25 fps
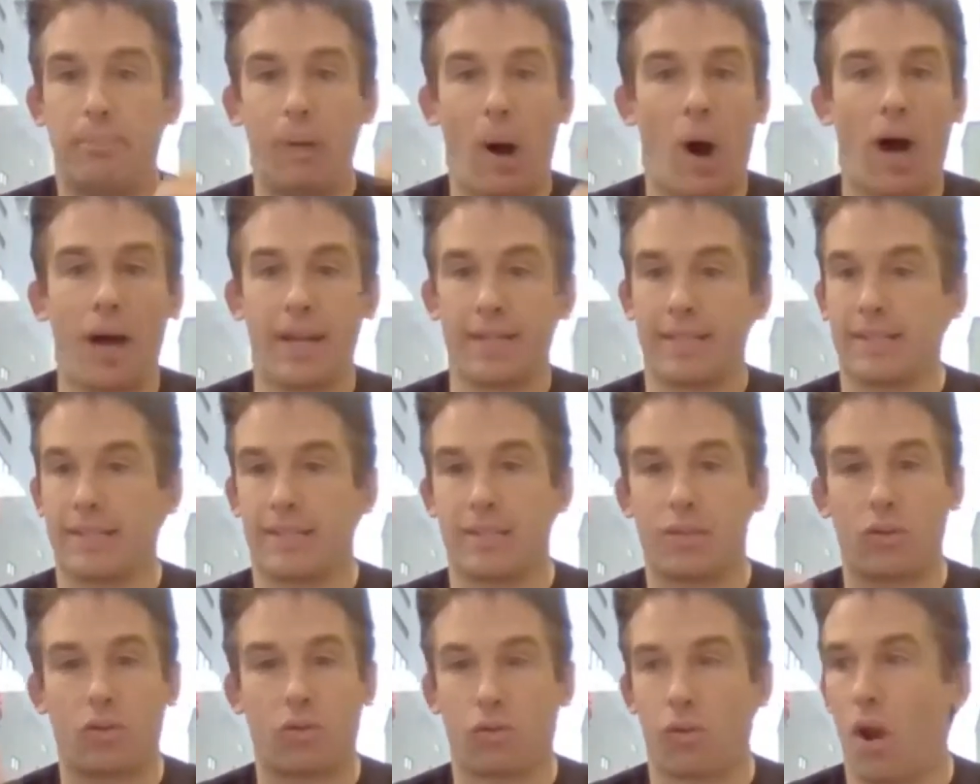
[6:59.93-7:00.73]

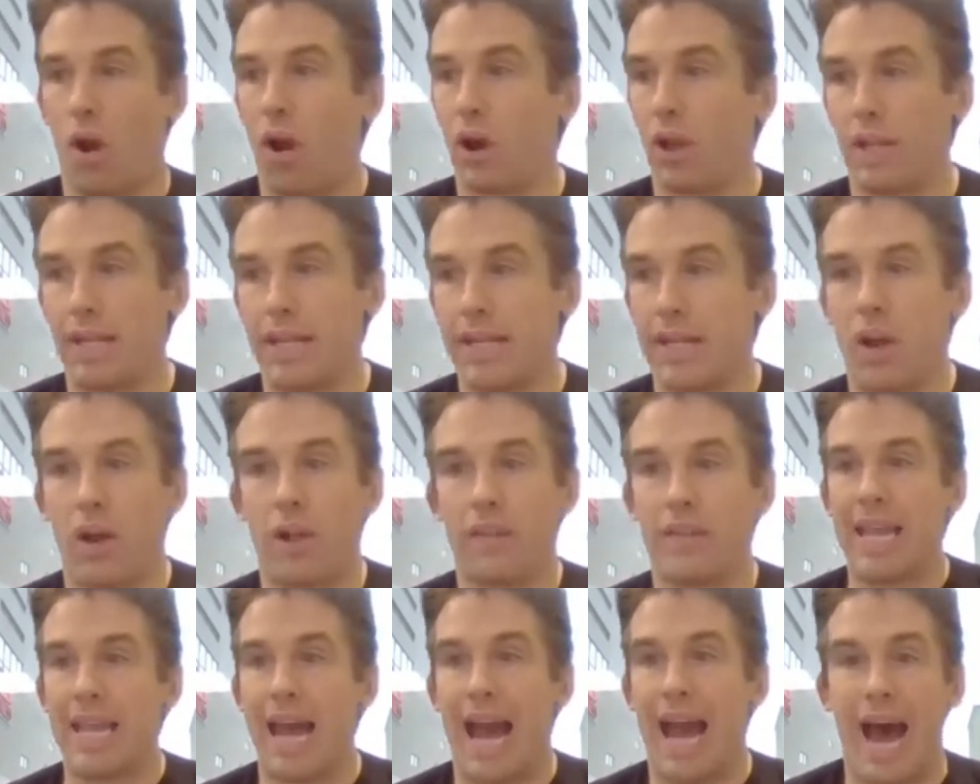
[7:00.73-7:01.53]
bots crawling
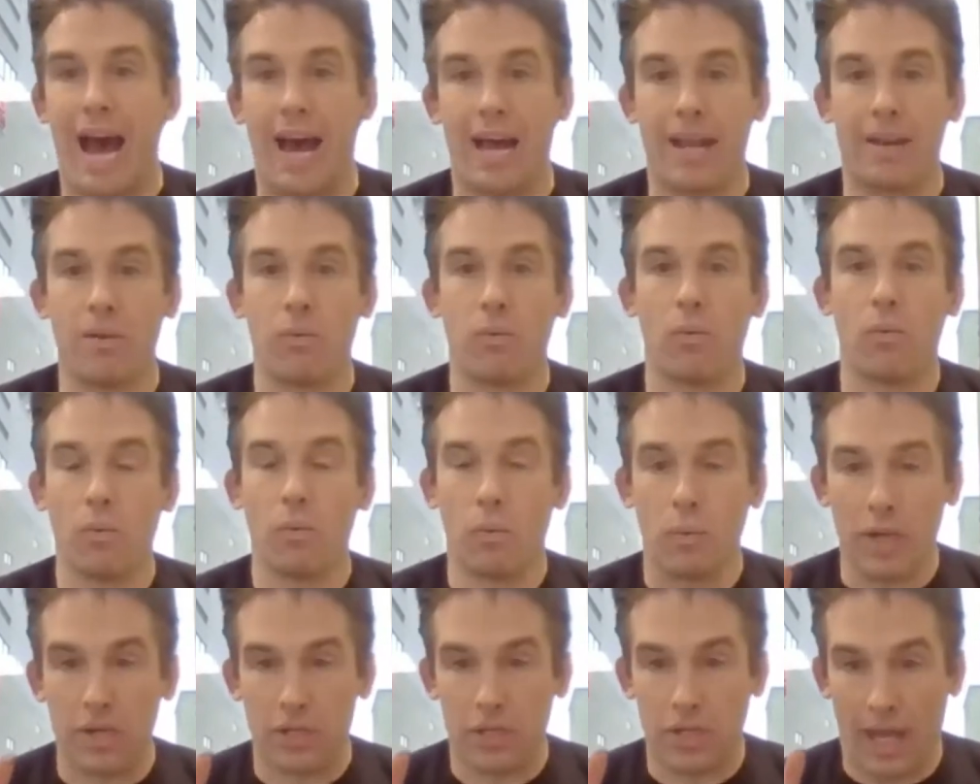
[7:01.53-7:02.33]
the ad.
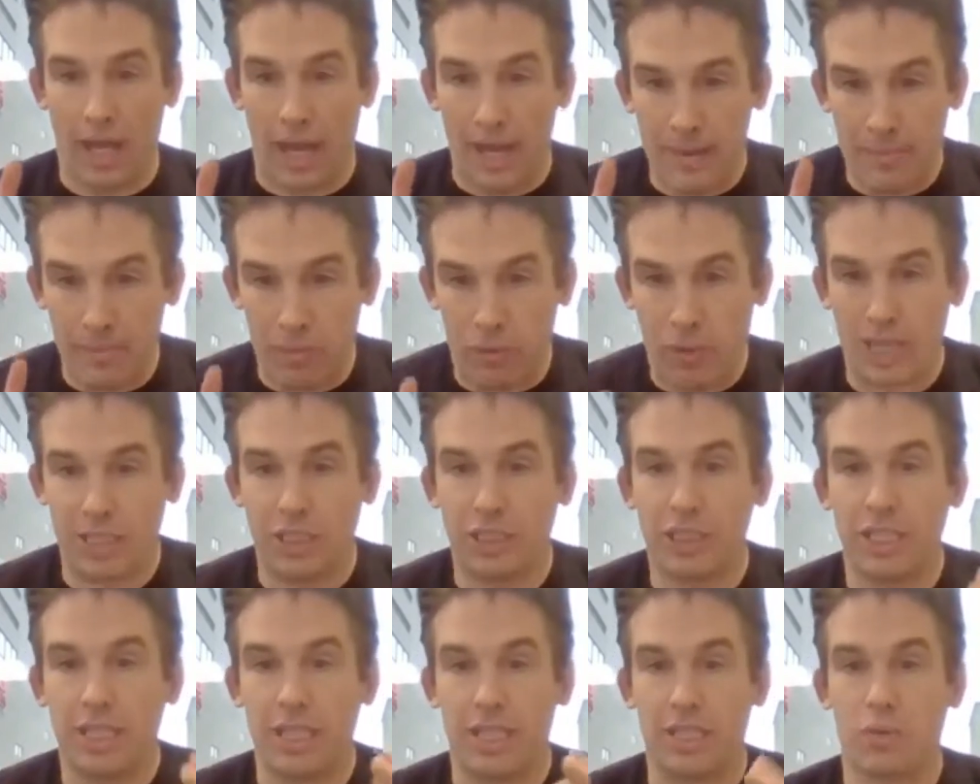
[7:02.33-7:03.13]
An
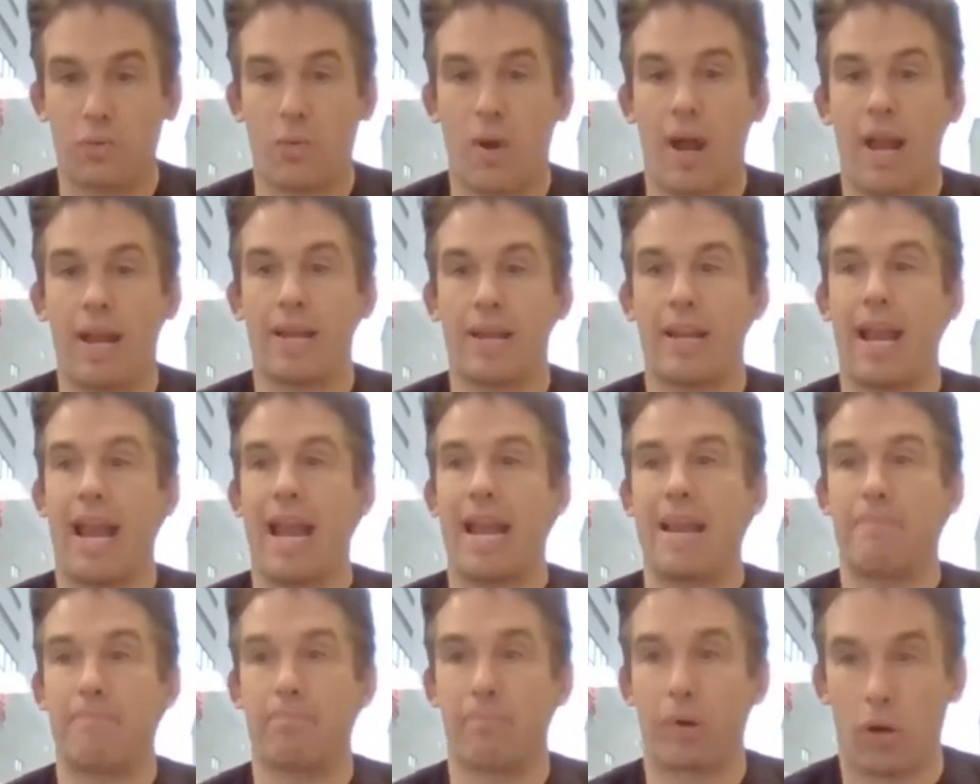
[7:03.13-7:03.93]
impression is when
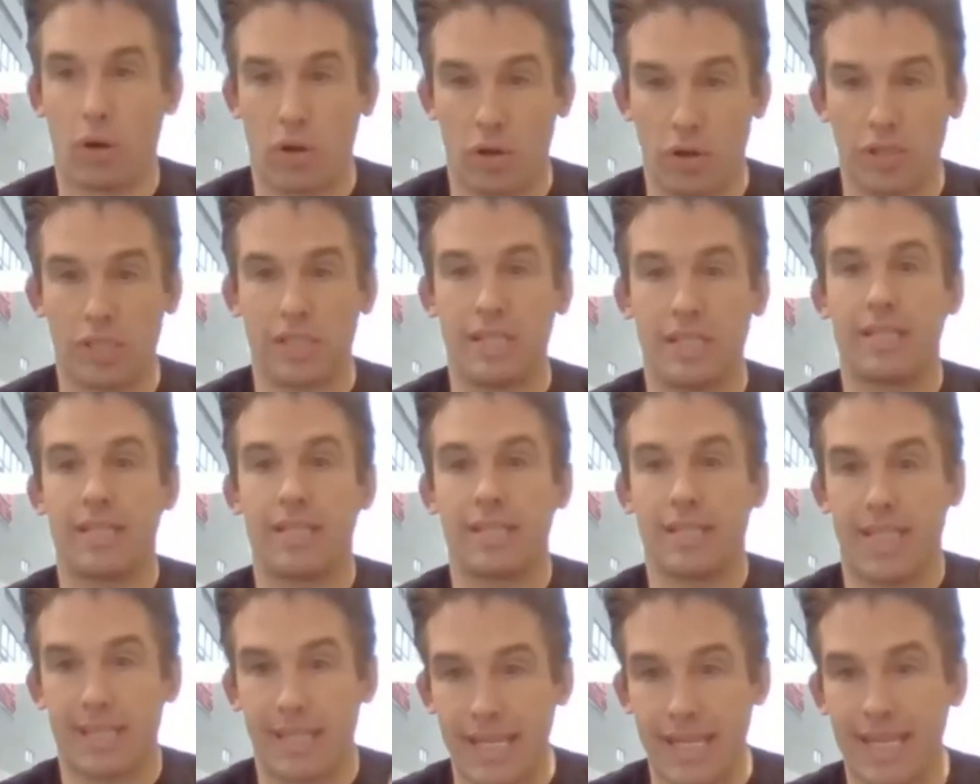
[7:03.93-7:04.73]
a
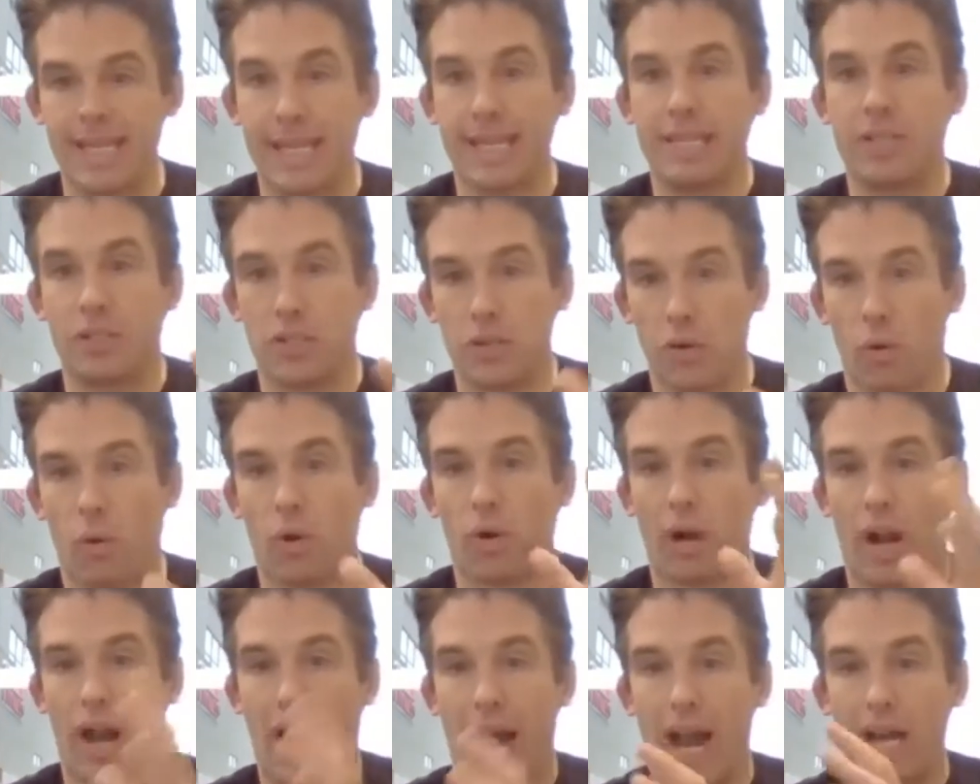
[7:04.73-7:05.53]
person sees
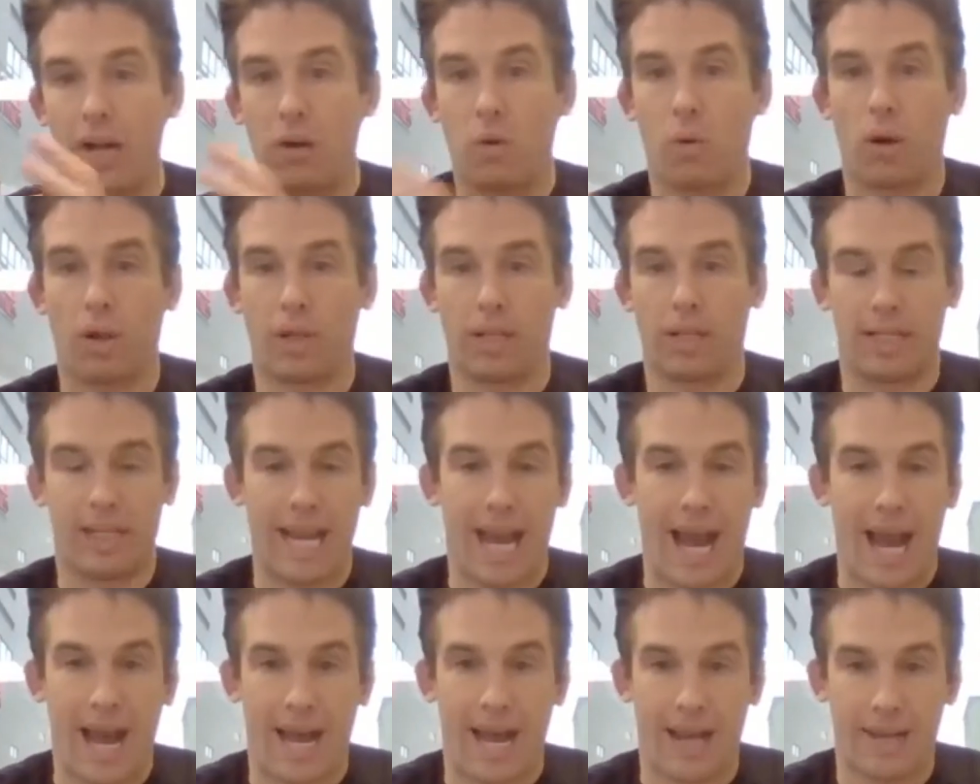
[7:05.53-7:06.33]
your high
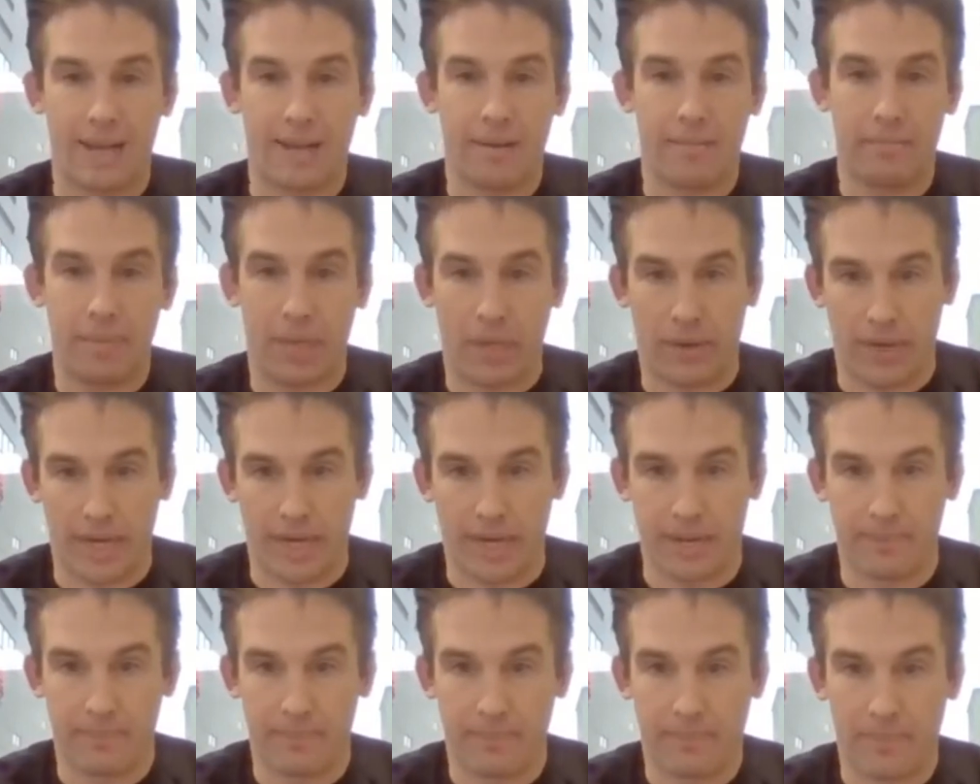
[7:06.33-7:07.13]
quality ad,
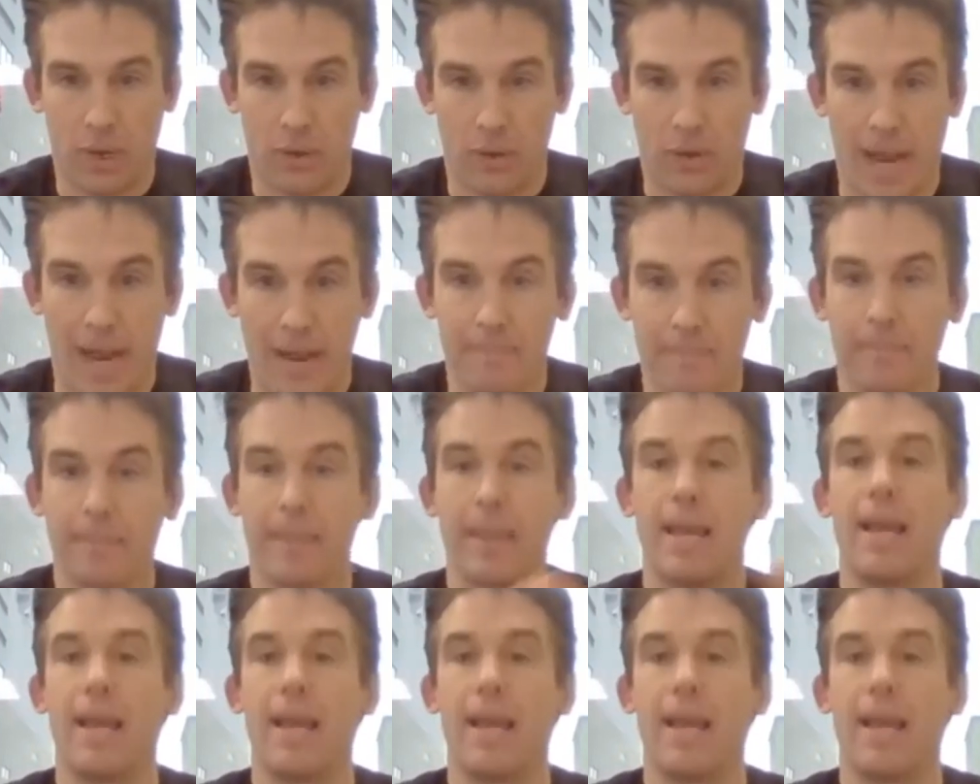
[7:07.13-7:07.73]
period, okay?